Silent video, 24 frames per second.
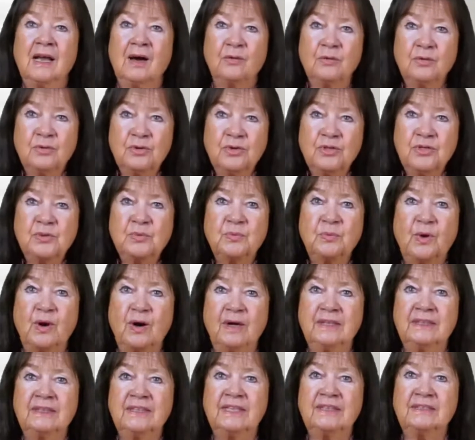LaRouche
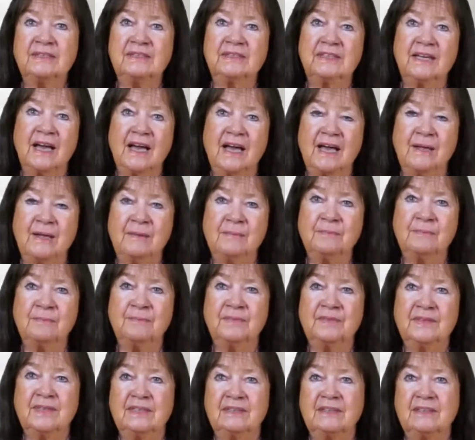warned at the time
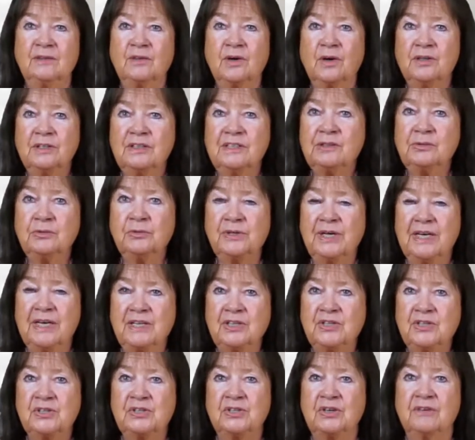that the
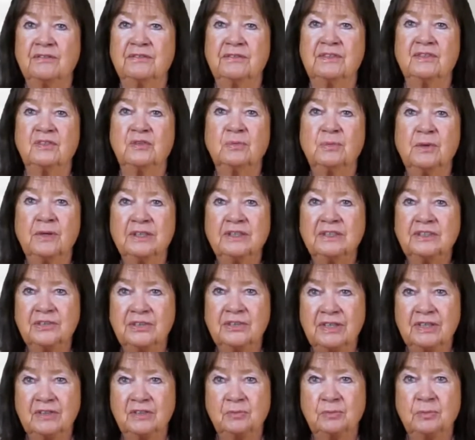continuation of this
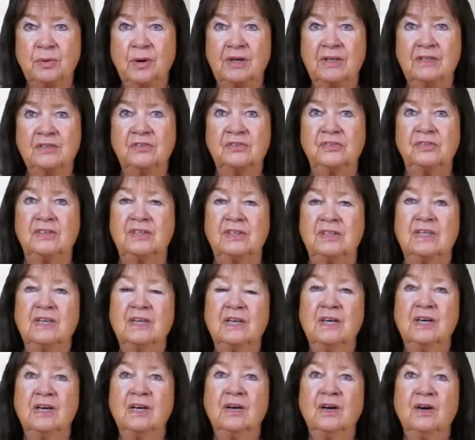monetarist policy
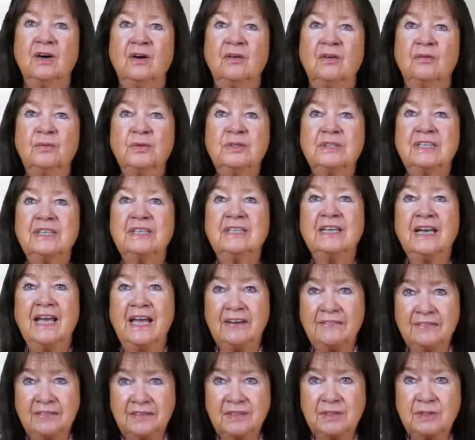would
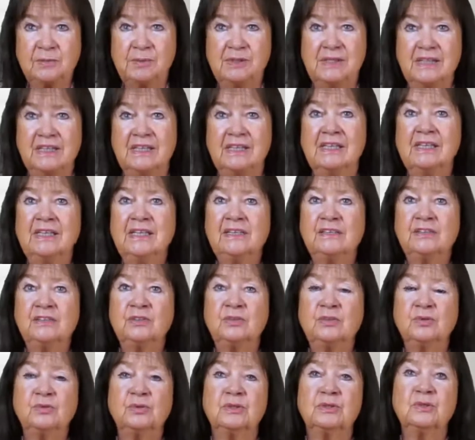inevitably lead
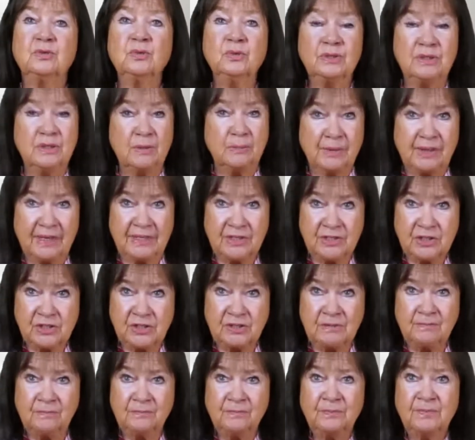to a new
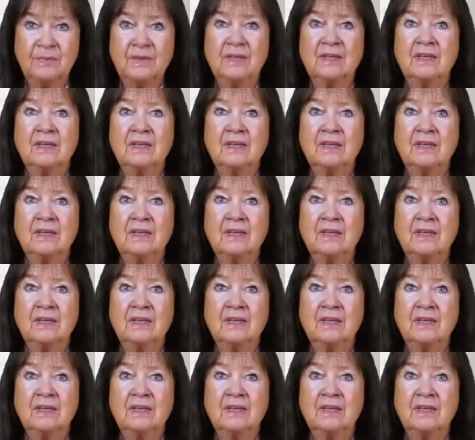depression,